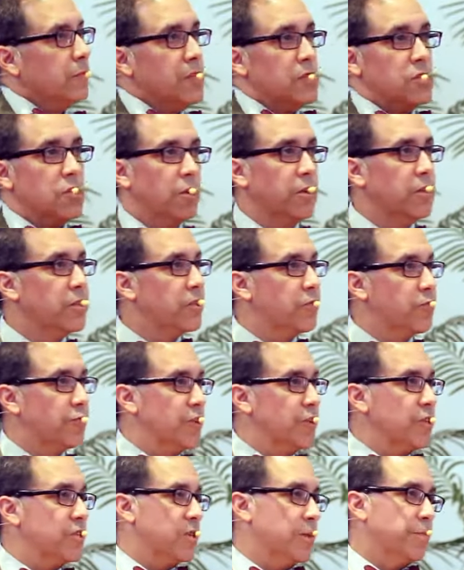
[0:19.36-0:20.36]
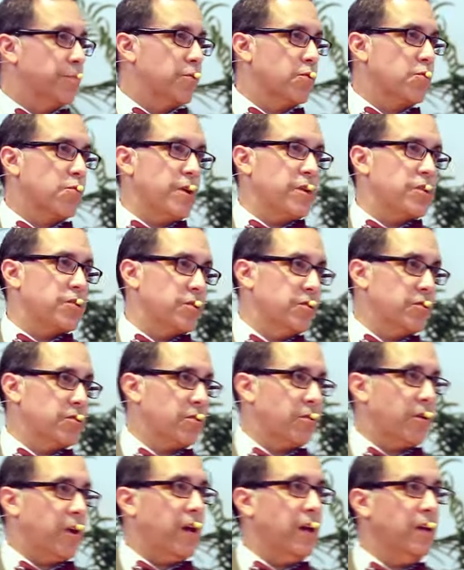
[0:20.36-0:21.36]
It's only three simple
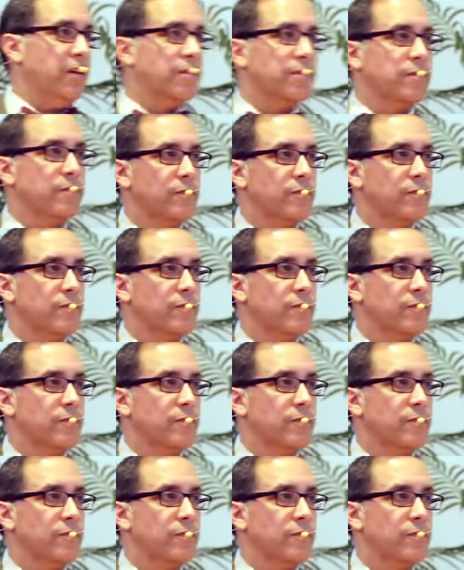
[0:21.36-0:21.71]
questions, okay?